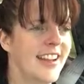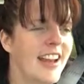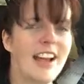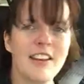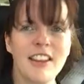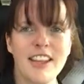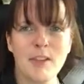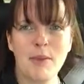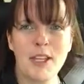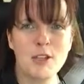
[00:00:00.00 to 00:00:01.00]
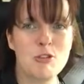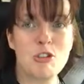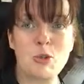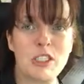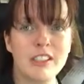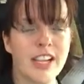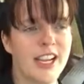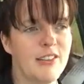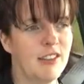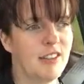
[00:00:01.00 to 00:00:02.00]
not like my usual
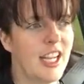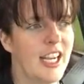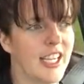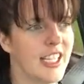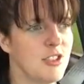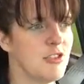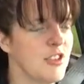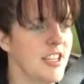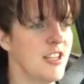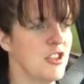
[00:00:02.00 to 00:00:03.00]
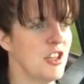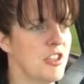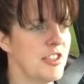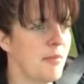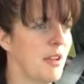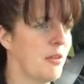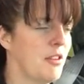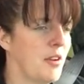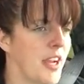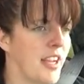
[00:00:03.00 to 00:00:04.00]
kind of a vlog yesterday. I shared something
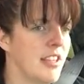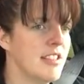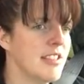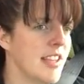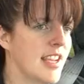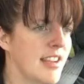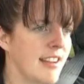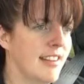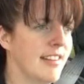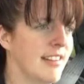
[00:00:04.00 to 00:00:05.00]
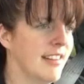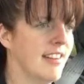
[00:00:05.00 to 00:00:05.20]
with you guys, and,